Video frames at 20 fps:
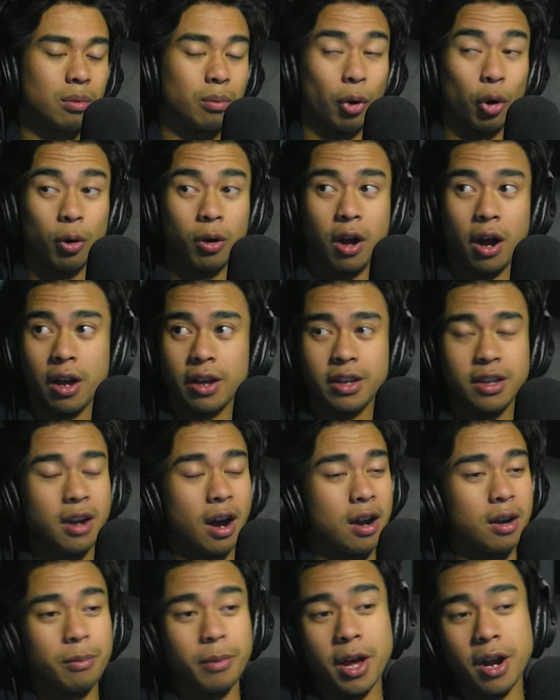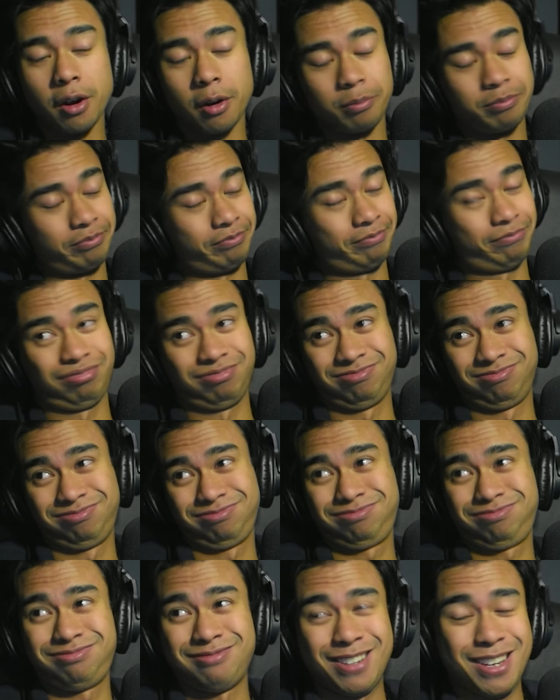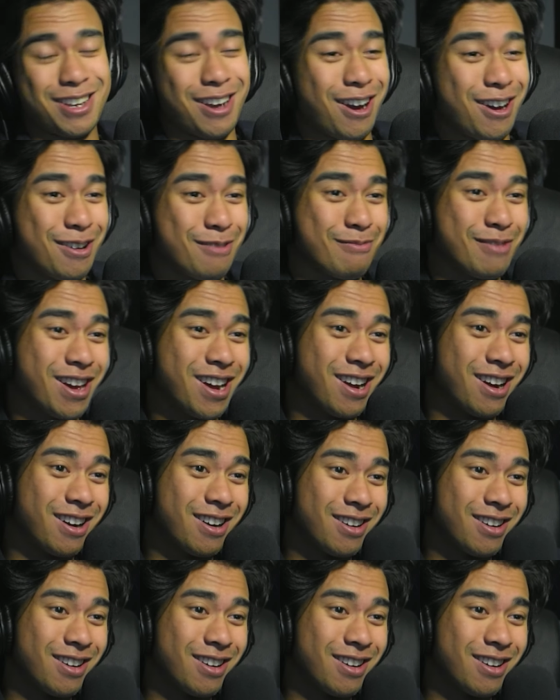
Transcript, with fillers: Or got, he got him there. He got him there.